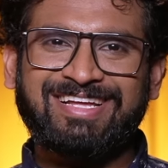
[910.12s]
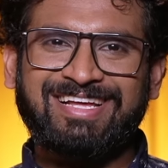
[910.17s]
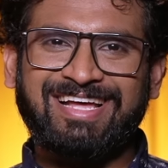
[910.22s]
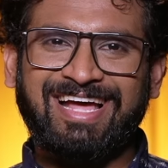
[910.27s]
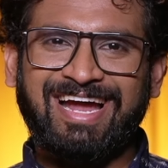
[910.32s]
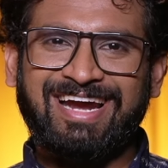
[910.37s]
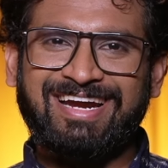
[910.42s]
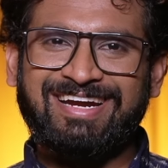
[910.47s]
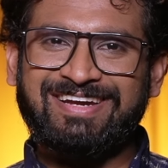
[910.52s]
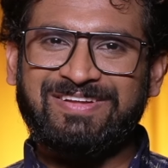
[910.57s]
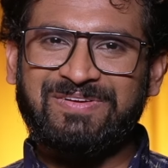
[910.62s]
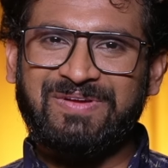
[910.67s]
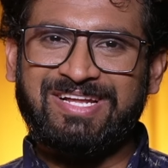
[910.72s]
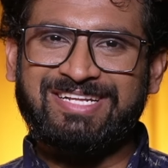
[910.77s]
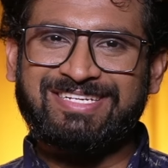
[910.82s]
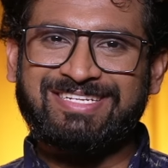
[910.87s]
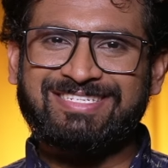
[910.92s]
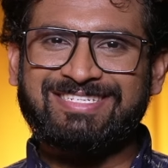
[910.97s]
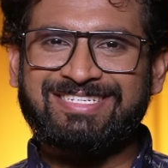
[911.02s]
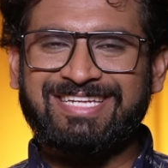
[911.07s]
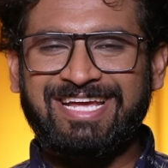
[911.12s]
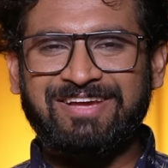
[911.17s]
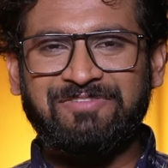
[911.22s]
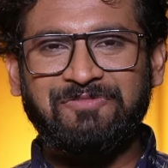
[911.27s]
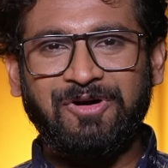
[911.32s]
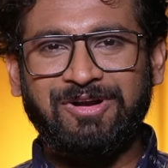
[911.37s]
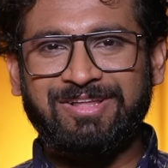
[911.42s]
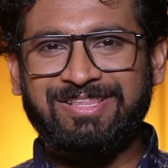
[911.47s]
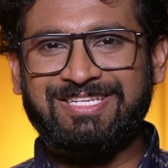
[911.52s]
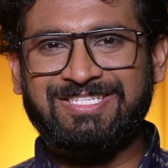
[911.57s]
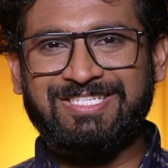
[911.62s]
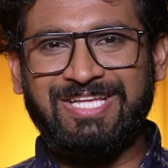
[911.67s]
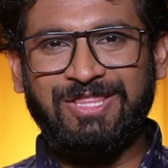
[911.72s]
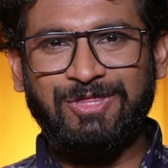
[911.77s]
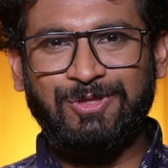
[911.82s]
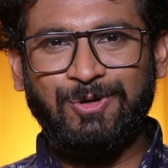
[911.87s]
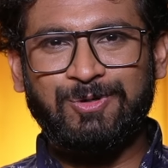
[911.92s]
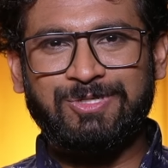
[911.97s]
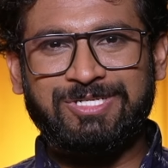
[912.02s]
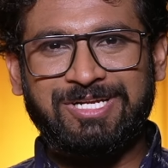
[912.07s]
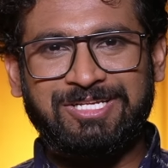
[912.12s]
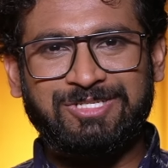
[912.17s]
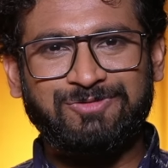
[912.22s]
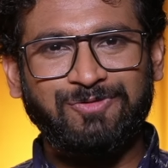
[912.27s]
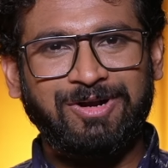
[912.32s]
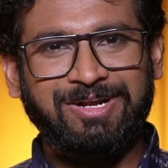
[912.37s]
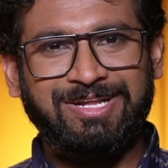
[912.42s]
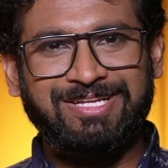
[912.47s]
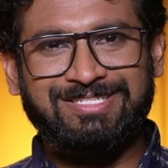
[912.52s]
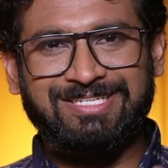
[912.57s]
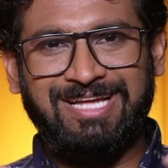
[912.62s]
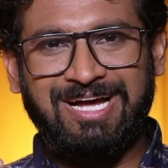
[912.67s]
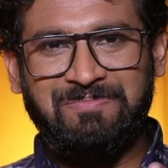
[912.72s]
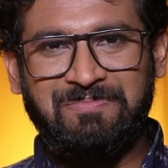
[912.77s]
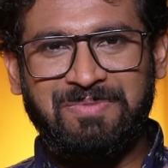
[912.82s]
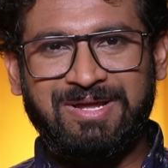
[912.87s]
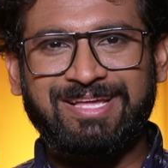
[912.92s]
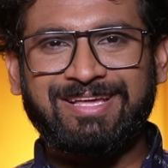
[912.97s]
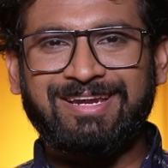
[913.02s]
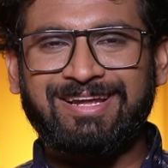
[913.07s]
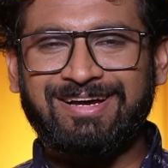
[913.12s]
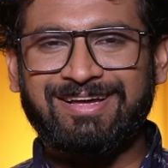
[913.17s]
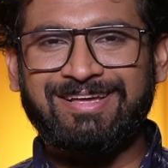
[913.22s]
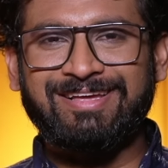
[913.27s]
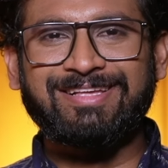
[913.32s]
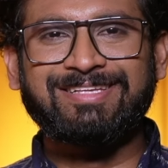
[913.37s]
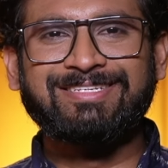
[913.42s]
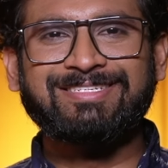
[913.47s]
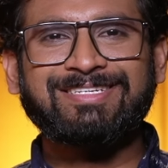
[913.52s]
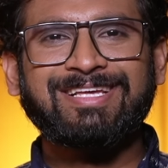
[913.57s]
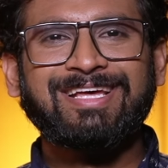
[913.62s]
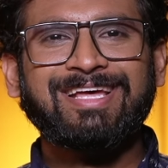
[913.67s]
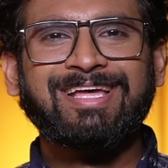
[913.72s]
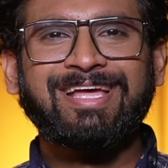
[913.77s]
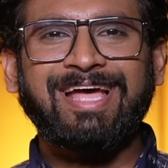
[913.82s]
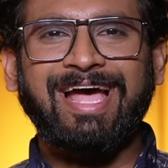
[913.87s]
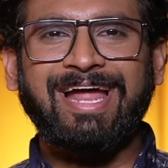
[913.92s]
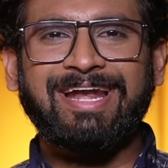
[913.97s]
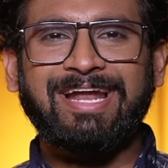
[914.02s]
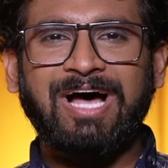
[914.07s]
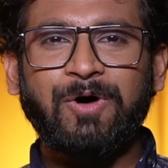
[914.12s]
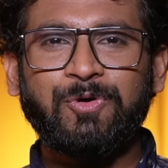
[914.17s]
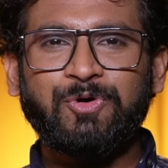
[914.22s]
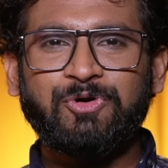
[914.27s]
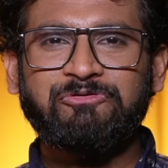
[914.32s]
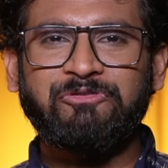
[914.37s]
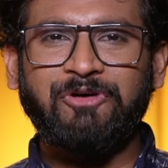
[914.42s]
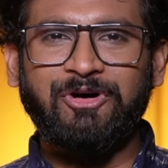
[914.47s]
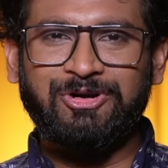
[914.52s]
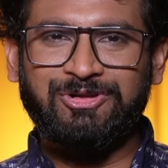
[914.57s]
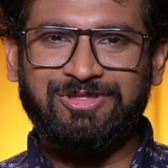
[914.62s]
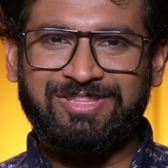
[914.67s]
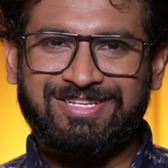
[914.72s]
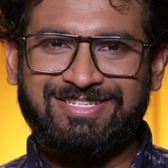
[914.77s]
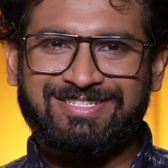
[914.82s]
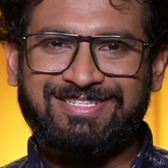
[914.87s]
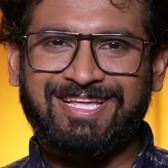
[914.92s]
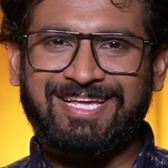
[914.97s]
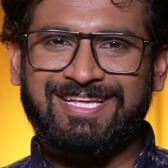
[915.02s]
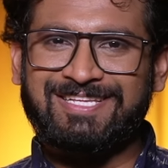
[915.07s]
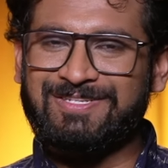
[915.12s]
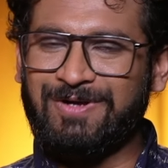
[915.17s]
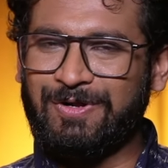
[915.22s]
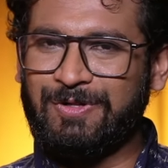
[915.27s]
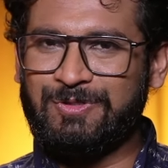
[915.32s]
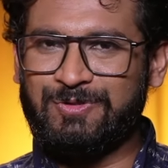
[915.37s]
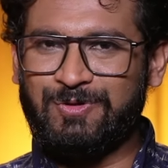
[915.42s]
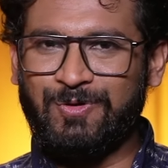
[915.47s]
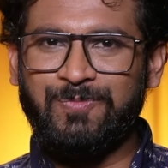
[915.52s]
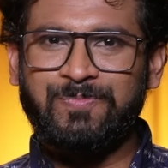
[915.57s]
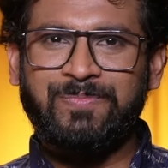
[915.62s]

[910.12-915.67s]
and you can just take what this santosh is, what is aparigraha is, and how to follow these things also.